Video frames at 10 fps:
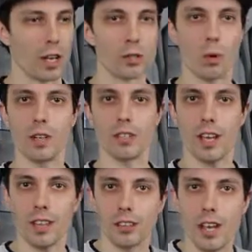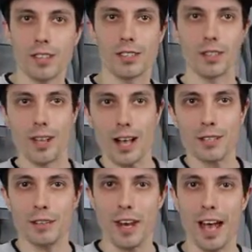I just want to say thanks to
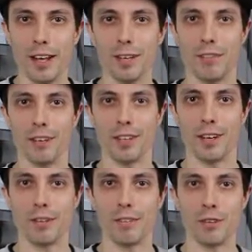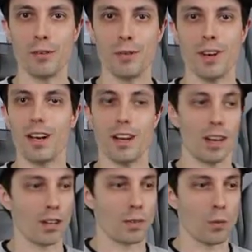Glass Fanatic for the interview.
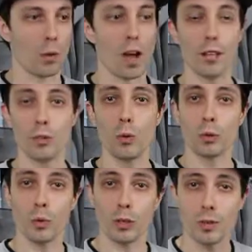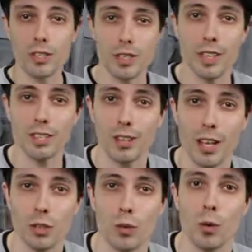Uh, we're at two three three six
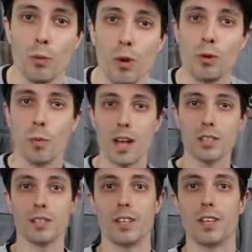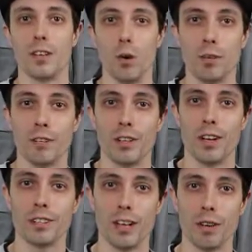Lakeshore Road West in Oakville,
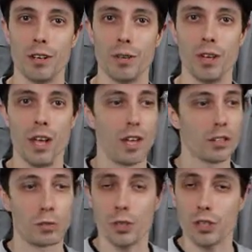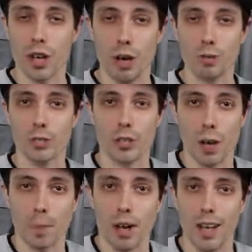Ontario. Swisha House,
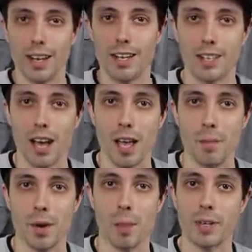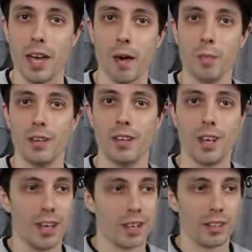stop by any time. I'm Cameron.
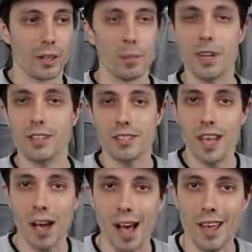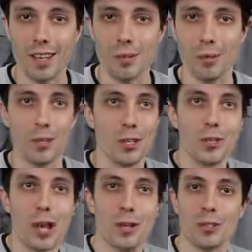Come in and say hi, and we'll teach
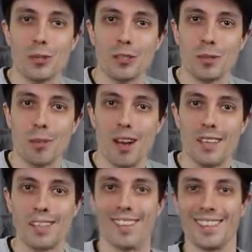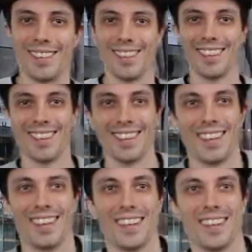you how to squish some rosin.
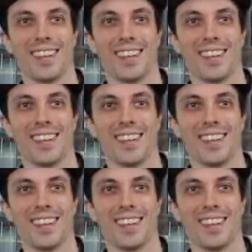Awesome.